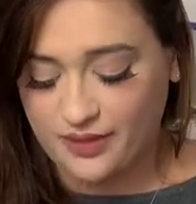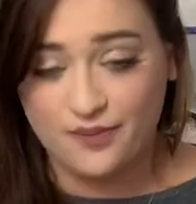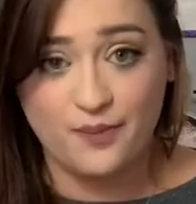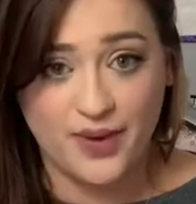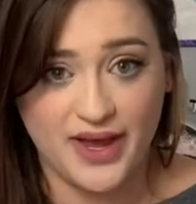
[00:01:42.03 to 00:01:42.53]

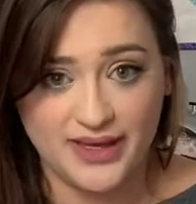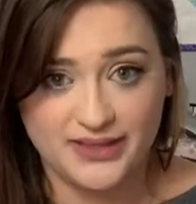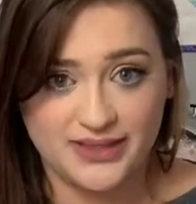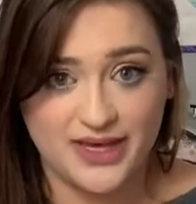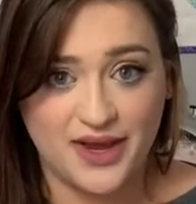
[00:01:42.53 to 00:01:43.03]

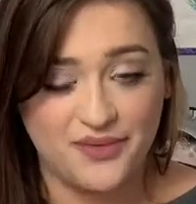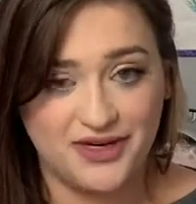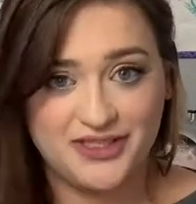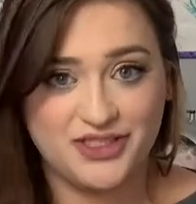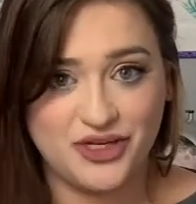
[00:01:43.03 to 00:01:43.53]
But I wanted
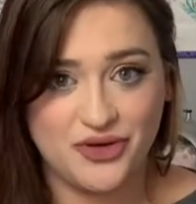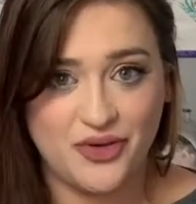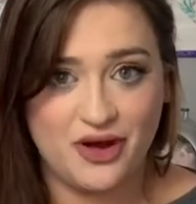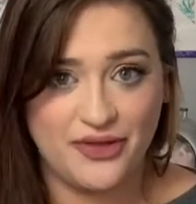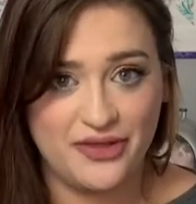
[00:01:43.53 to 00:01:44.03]
to show you
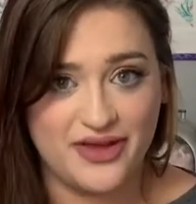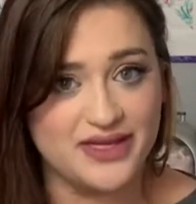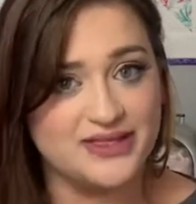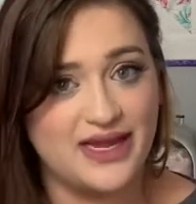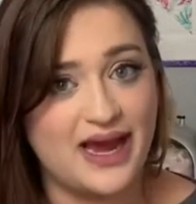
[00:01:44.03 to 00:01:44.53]
all the things
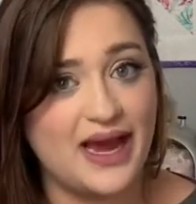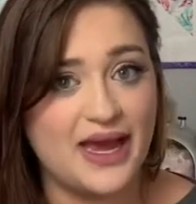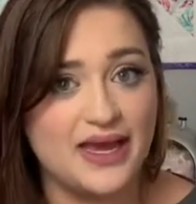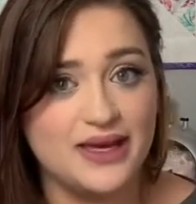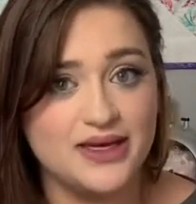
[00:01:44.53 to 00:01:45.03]
that
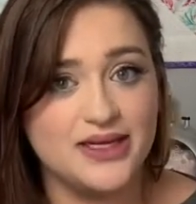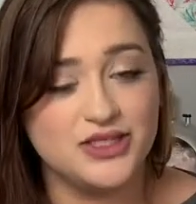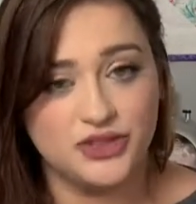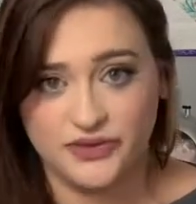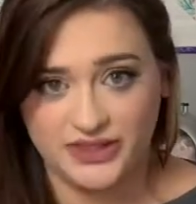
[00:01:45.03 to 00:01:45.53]
I
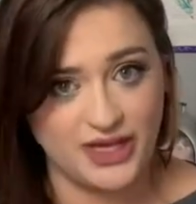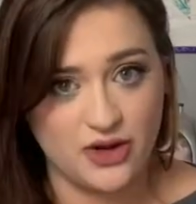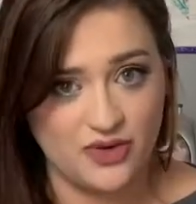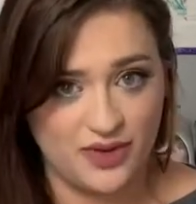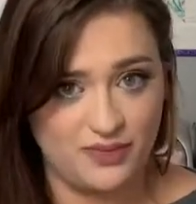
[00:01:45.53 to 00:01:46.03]
choose to carry
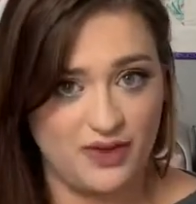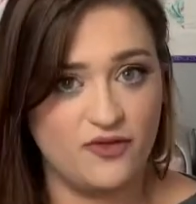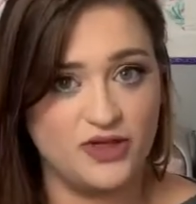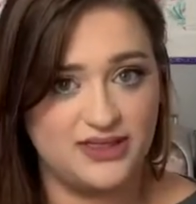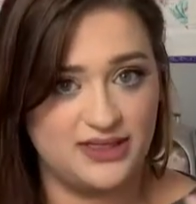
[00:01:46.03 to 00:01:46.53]
with me for a
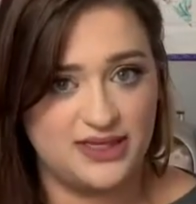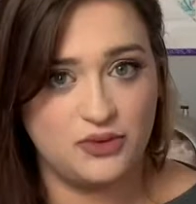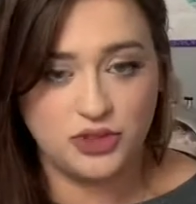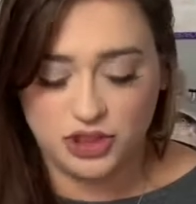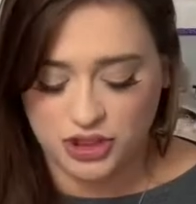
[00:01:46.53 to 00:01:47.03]
6-hour
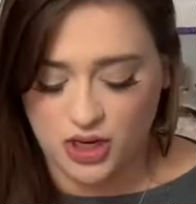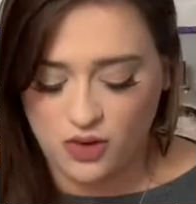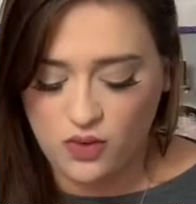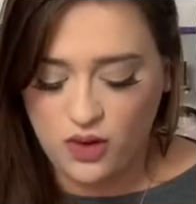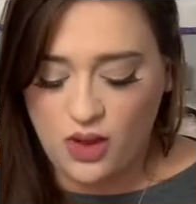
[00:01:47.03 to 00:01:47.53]
show.
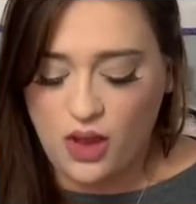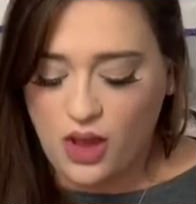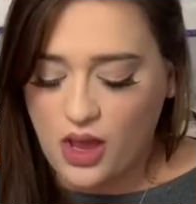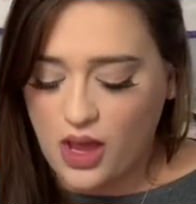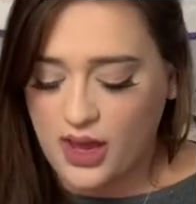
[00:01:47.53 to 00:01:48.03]

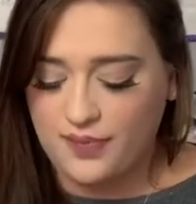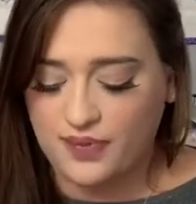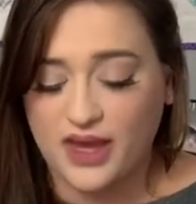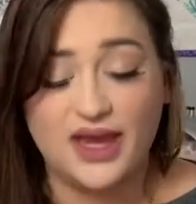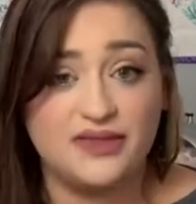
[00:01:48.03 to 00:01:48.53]

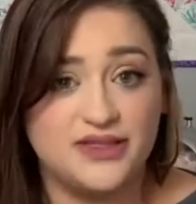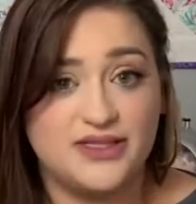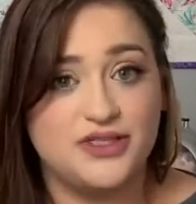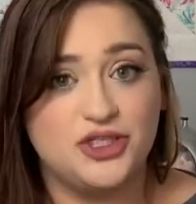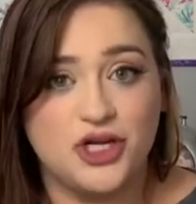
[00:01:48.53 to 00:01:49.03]
Again, this is
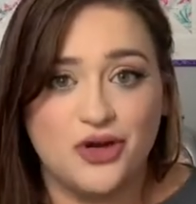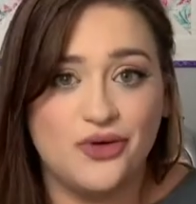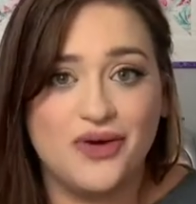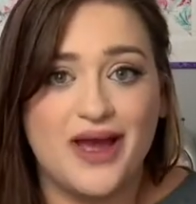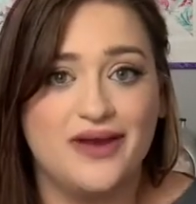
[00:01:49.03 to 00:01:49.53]
a show
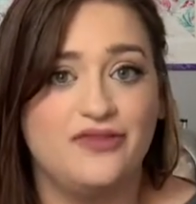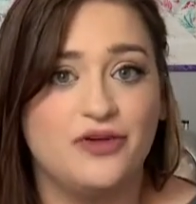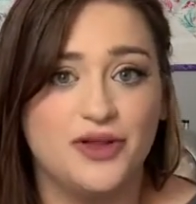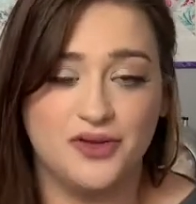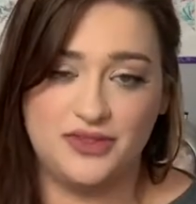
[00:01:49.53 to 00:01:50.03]
kind of
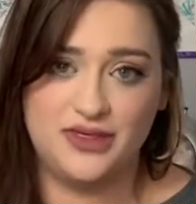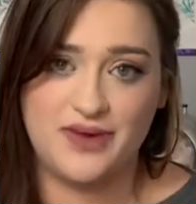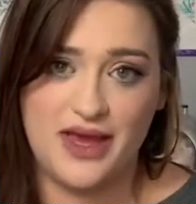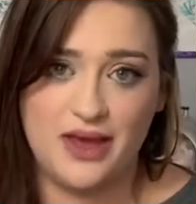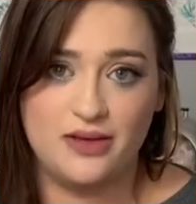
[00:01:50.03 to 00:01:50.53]
close to
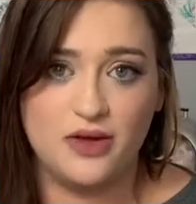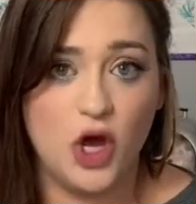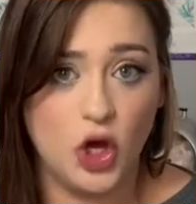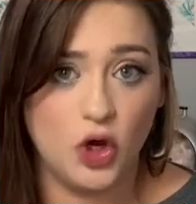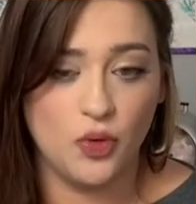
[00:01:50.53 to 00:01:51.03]
my
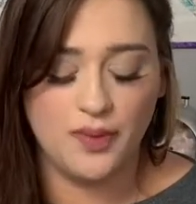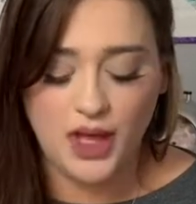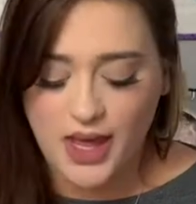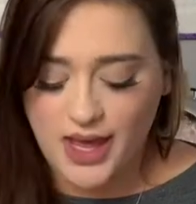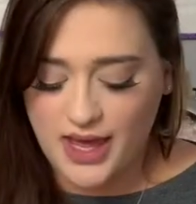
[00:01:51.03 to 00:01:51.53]
home.
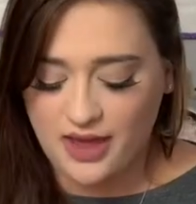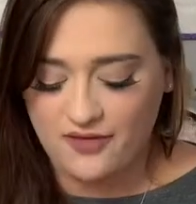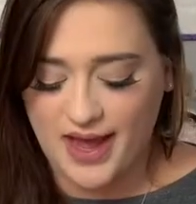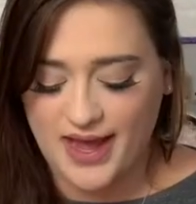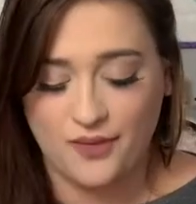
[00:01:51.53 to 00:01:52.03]
If
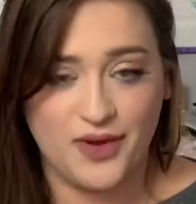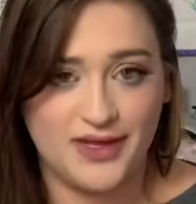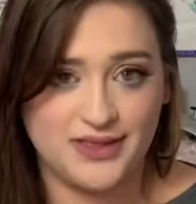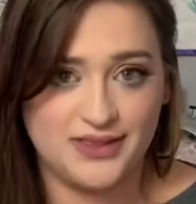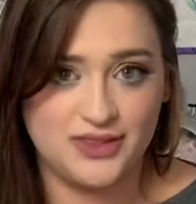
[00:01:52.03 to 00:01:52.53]
I
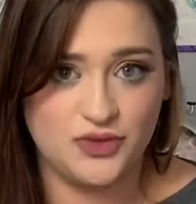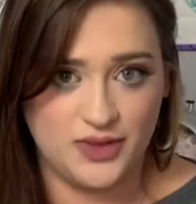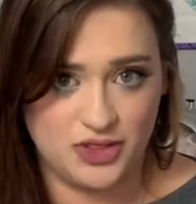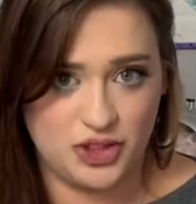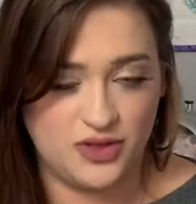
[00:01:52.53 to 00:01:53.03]
was doing a
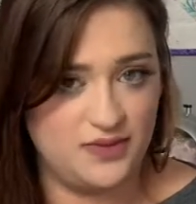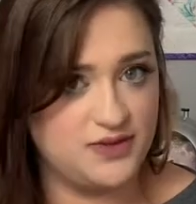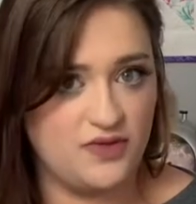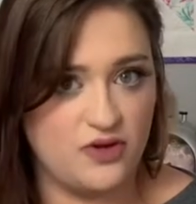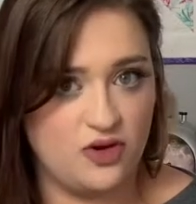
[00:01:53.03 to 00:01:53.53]
show that was
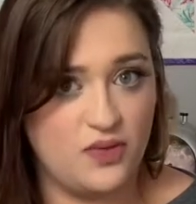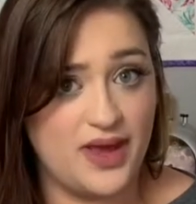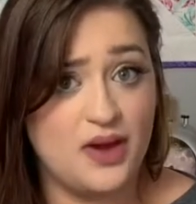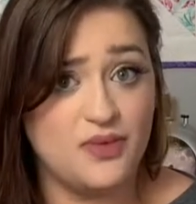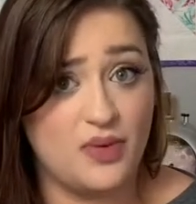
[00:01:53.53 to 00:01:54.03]
farther away,
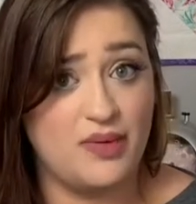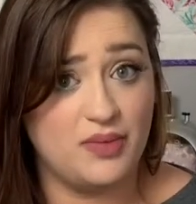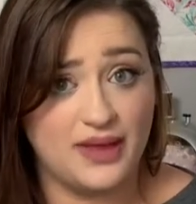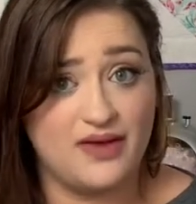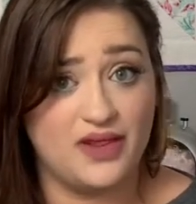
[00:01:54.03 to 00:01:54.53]
I would probably
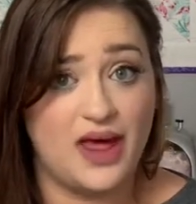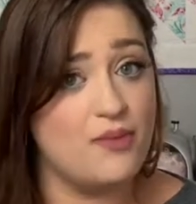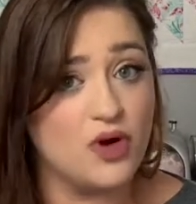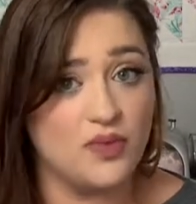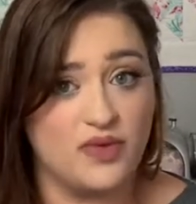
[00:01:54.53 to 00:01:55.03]
have a lot
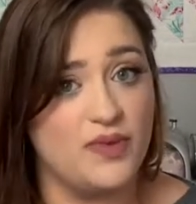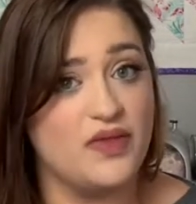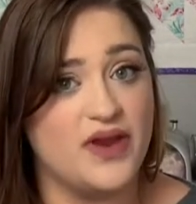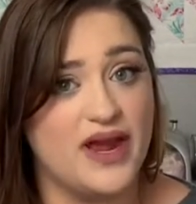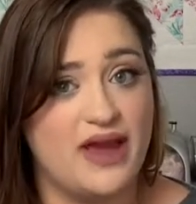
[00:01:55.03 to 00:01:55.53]
more with me
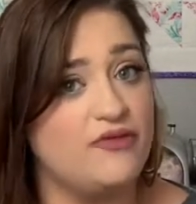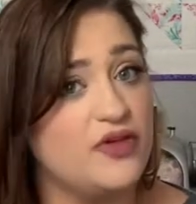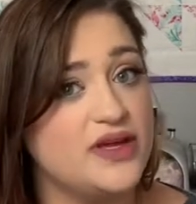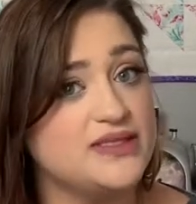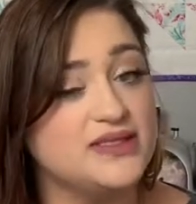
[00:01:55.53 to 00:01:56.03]
than I have for
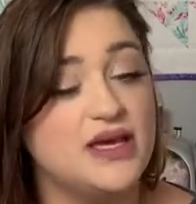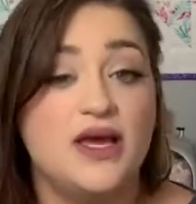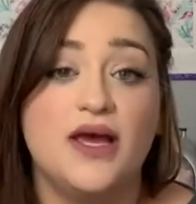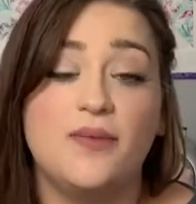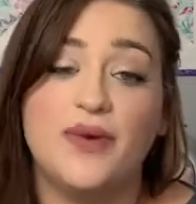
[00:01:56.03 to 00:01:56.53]
this,
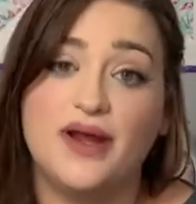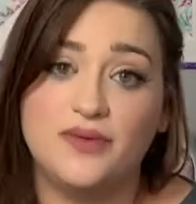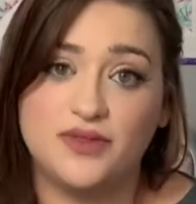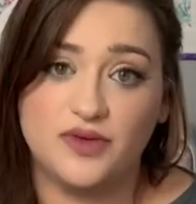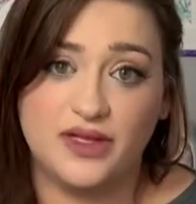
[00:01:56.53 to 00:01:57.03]
but I
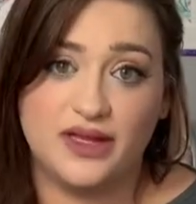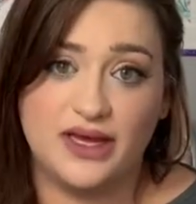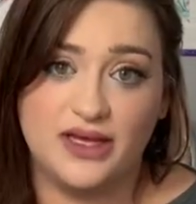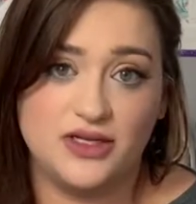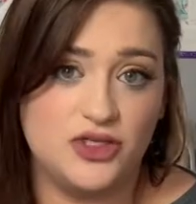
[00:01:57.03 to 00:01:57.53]
was really
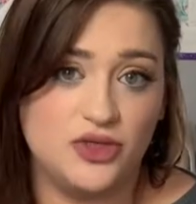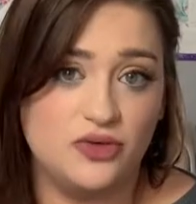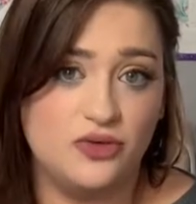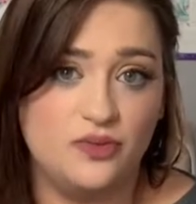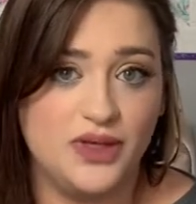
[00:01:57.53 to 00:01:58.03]
lucky
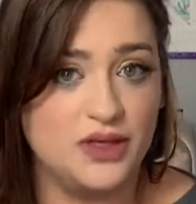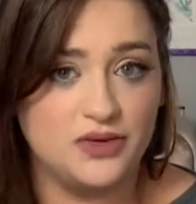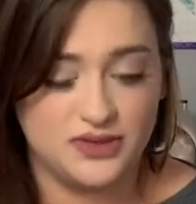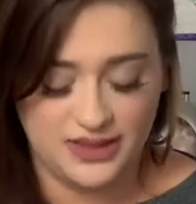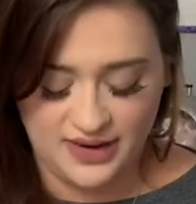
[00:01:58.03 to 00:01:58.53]
to be
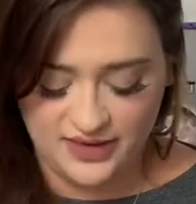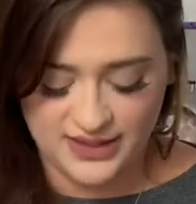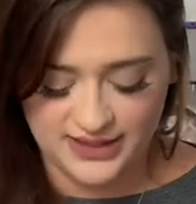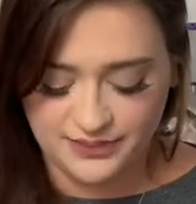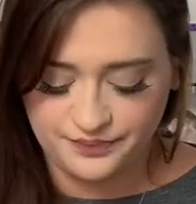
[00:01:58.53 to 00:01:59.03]
close and have it
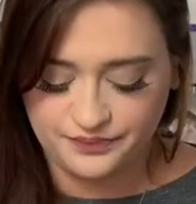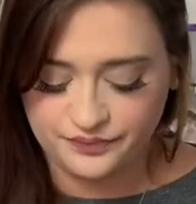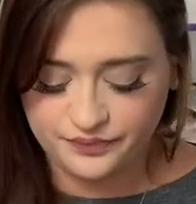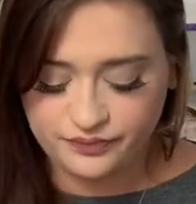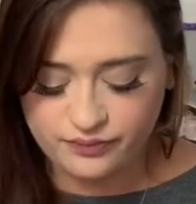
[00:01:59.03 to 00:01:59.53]
easy.
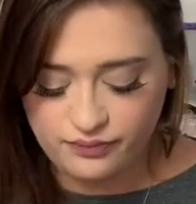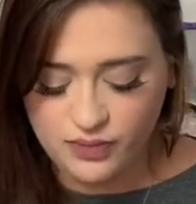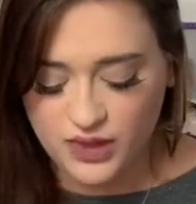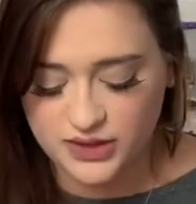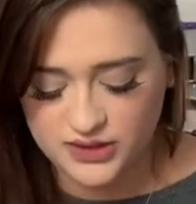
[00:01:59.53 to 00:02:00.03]

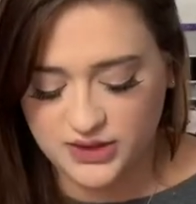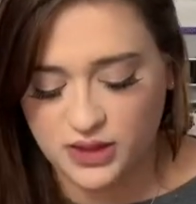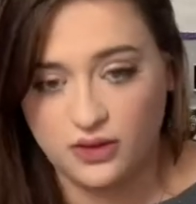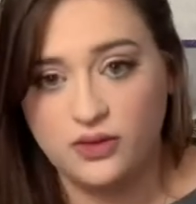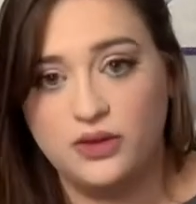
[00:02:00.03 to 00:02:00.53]

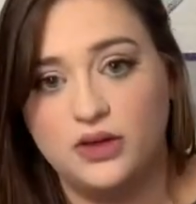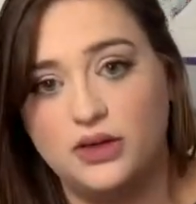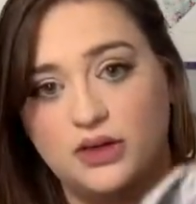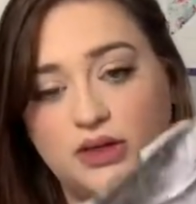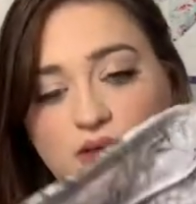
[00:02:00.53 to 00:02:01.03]
So,
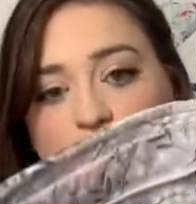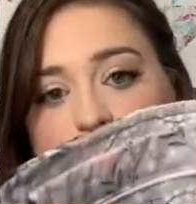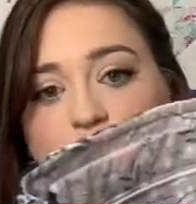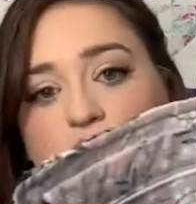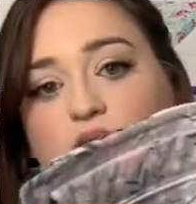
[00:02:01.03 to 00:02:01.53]

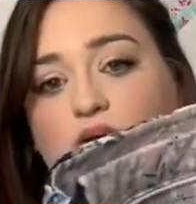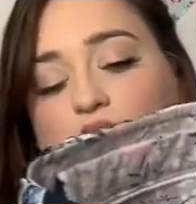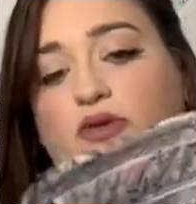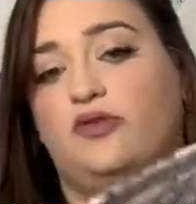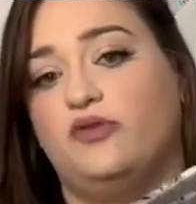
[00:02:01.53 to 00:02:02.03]
I don't know
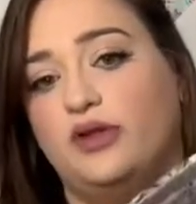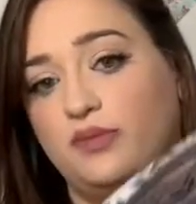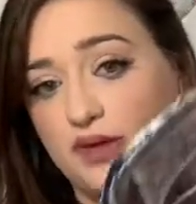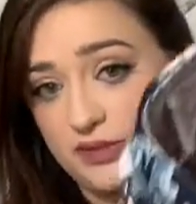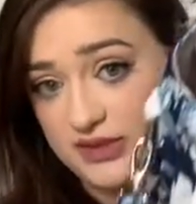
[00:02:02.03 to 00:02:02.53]
if you'll really be able to